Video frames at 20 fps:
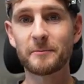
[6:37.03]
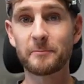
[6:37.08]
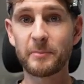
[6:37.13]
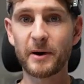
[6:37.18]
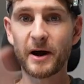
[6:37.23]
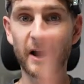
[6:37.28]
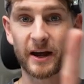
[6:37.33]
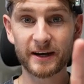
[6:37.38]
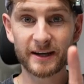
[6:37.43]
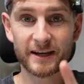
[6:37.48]

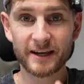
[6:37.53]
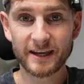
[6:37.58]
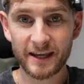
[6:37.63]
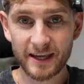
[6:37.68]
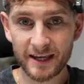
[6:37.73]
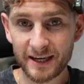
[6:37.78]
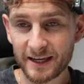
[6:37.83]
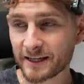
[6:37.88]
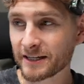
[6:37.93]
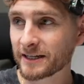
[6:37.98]
But
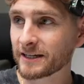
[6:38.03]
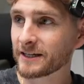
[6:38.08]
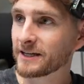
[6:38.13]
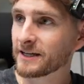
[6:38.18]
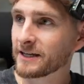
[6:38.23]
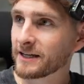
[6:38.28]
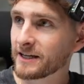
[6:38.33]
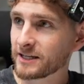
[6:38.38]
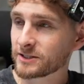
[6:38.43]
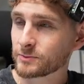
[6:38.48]
here
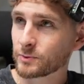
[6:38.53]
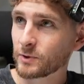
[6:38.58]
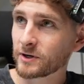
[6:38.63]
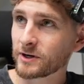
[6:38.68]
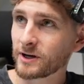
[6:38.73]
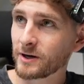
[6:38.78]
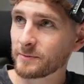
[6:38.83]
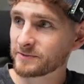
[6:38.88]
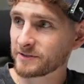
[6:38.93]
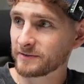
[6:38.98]
is what
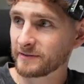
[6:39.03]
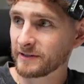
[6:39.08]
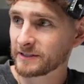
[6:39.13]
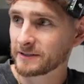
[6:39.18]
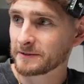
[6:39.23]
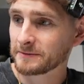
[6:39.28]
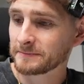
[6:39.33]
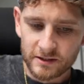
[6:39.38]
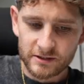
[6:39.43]
comes of it.